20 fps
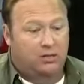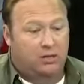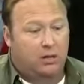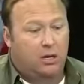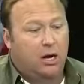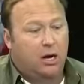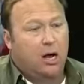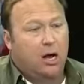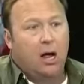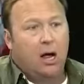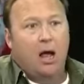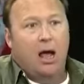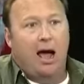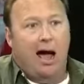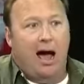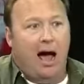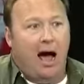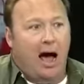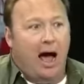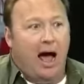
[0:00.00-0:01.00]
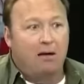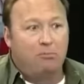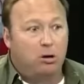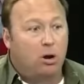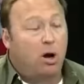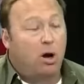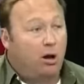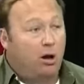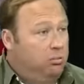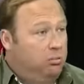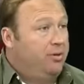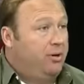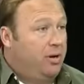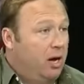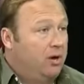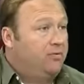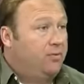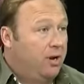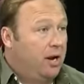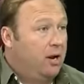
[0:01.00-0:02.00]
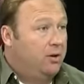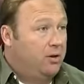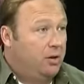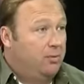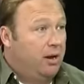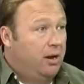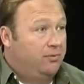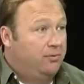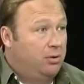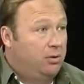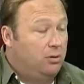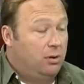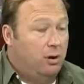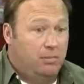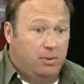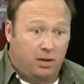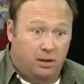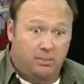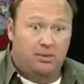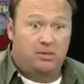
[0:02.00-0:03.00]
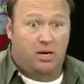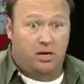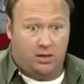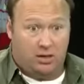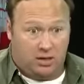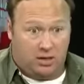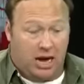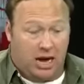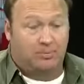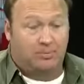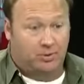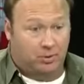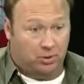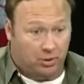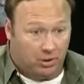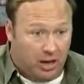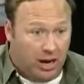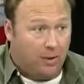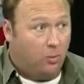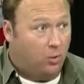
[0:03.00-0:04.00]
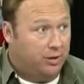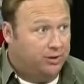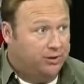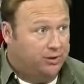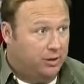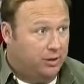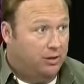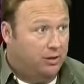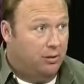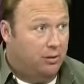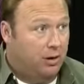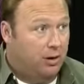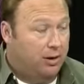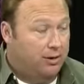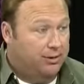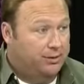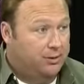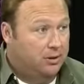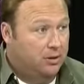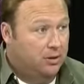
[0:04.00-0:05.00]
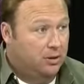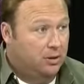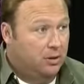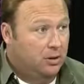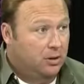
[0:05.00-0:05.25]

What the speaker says: Austin. I've been all over the country. I know you have too. I mean, let me tell you, the cops are a lot worse in other areas.